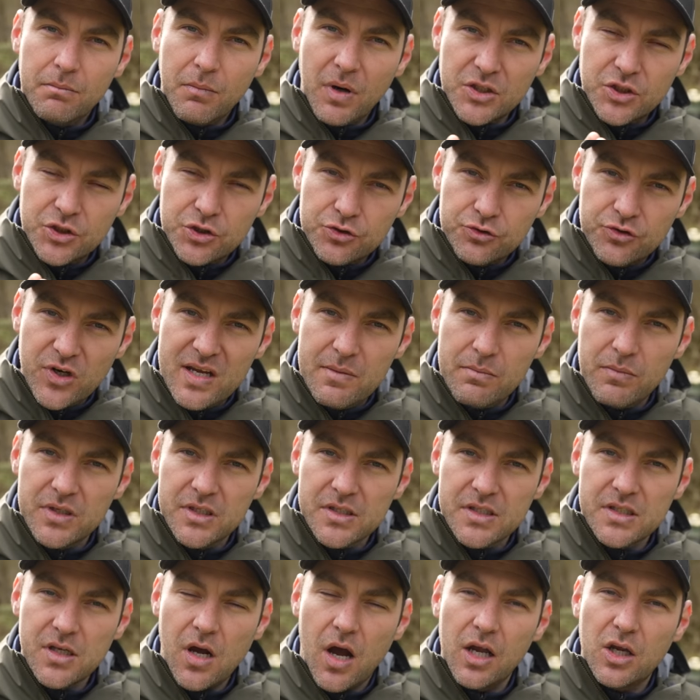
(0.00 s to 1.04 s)
my treatment
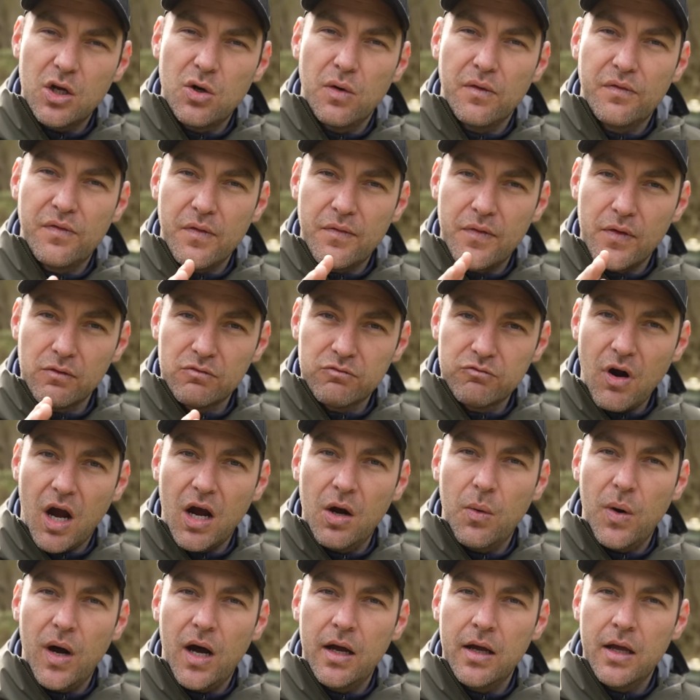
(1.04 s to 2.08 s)
cycle for
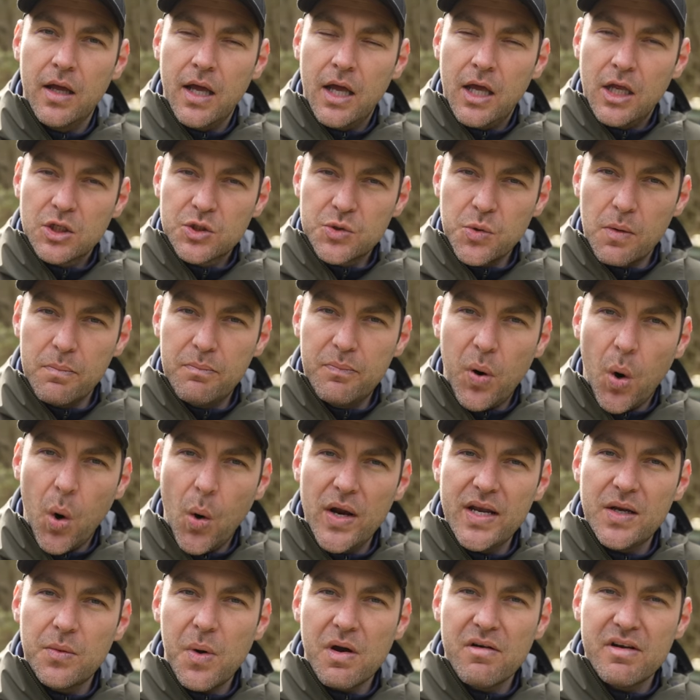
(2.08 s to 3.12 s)
Varroa to a
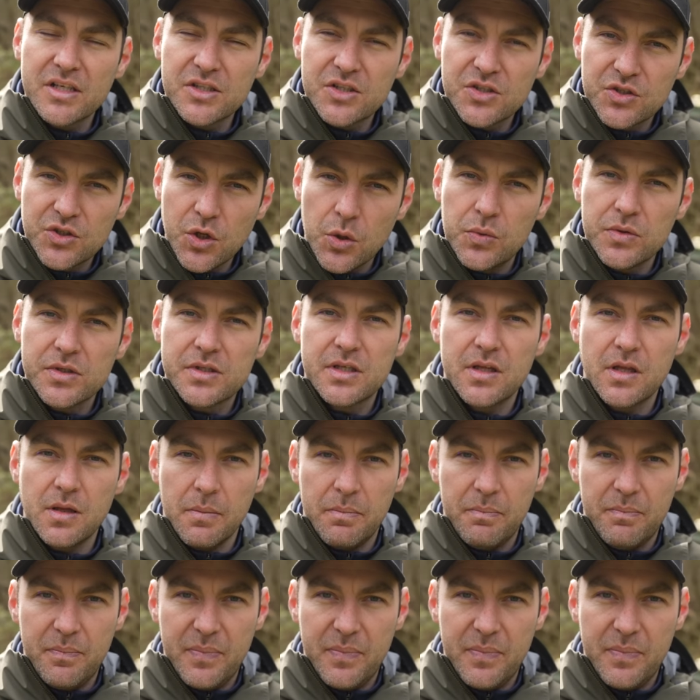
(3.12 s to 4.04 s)
point where it suits the